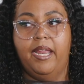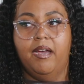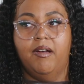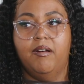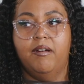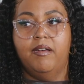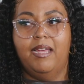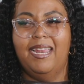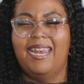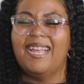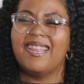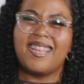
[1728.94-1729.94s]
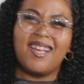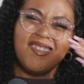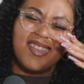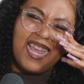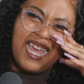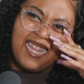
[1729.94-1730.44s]
now. And that's so
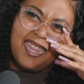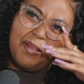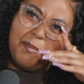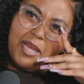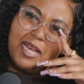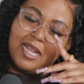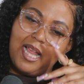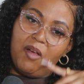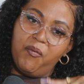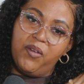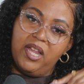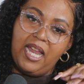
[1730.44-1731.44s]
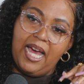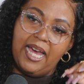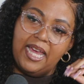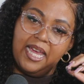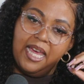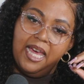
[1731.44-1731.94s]
sad to me because I feel
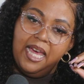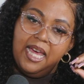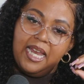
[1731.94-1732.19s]
like